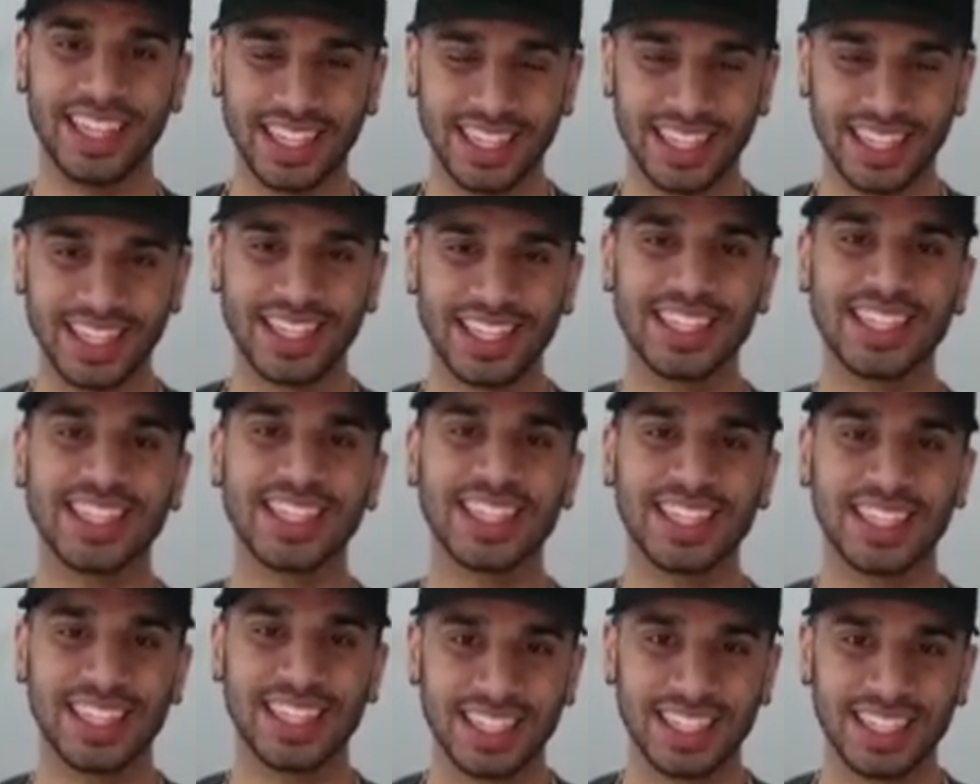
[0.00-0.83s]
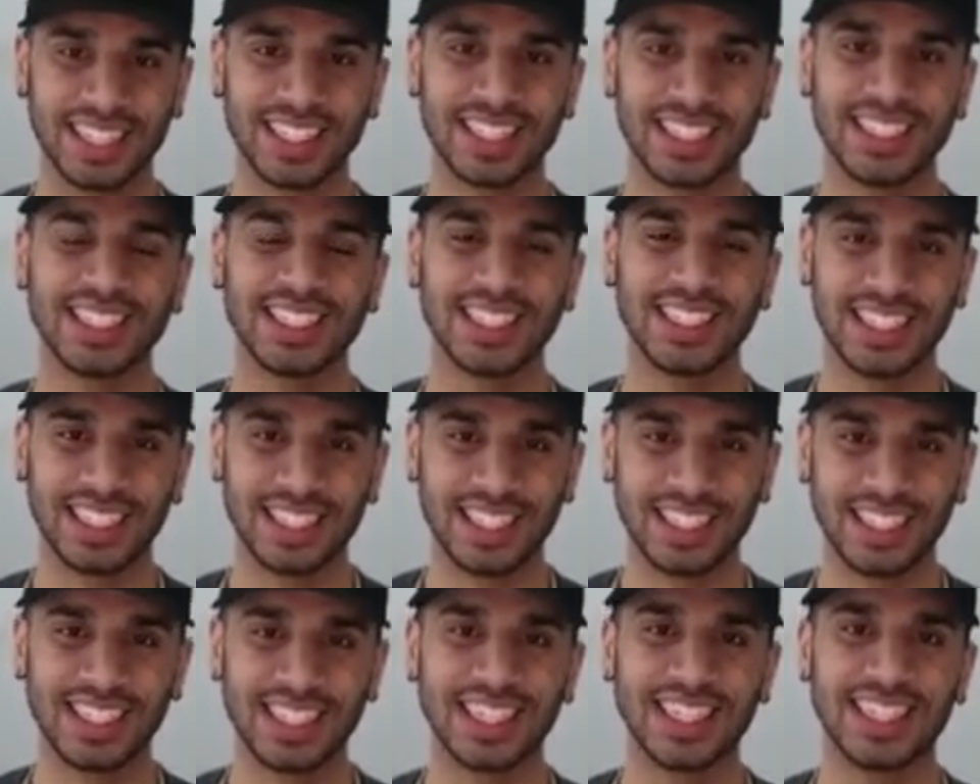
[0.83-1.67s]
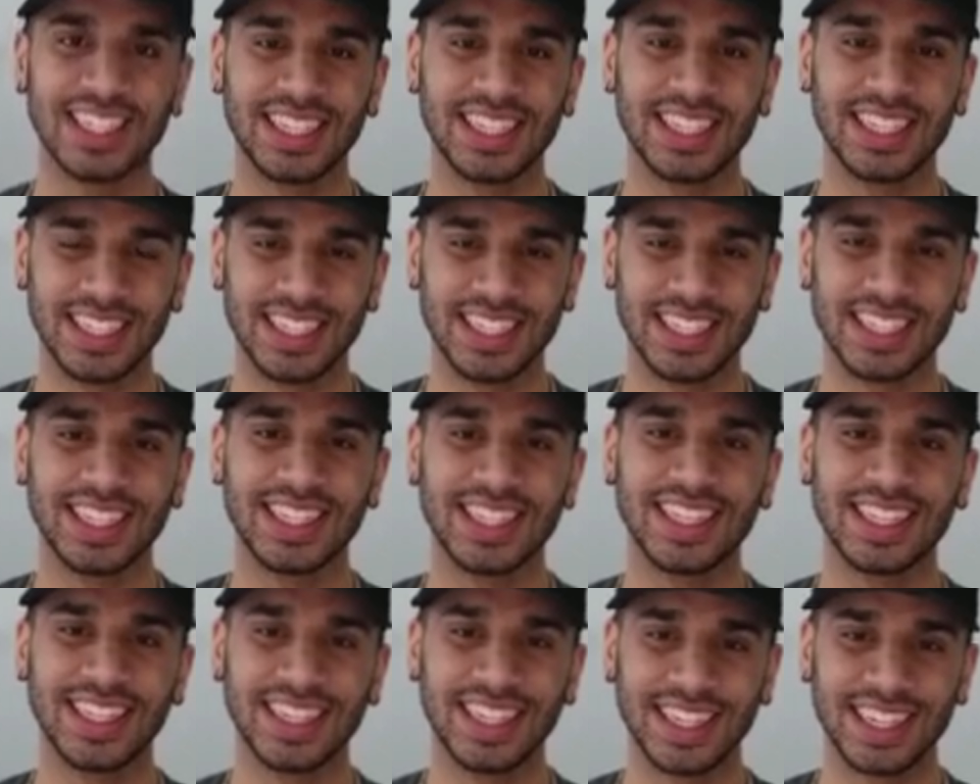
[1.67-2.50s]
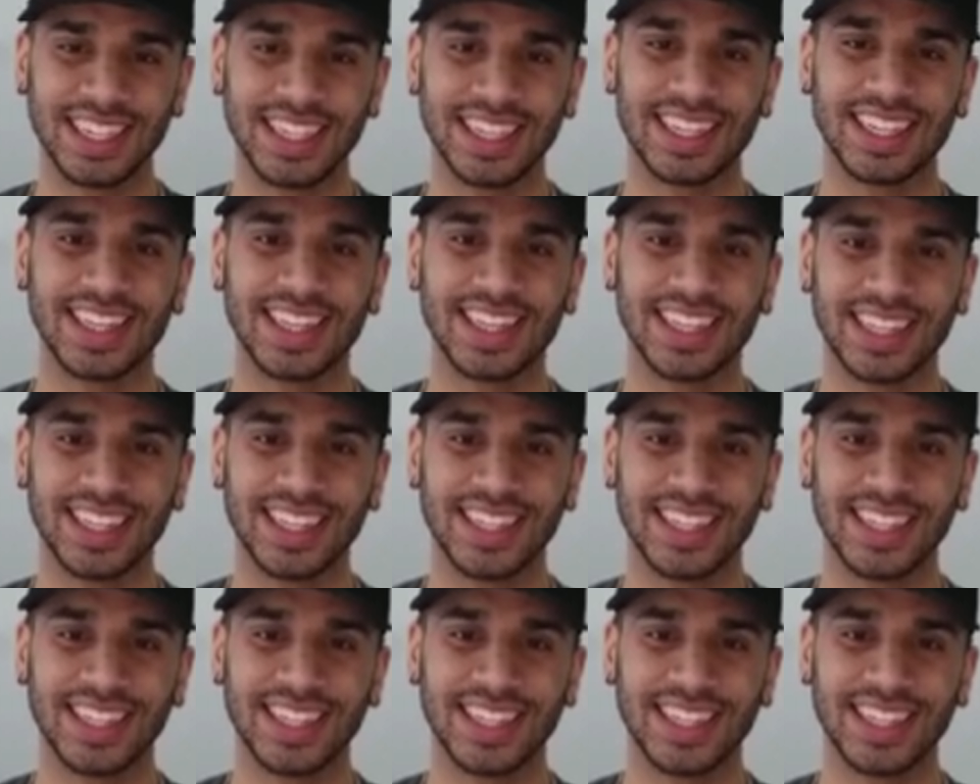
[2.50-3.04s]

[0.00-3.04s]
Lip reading: The person shown says nothing.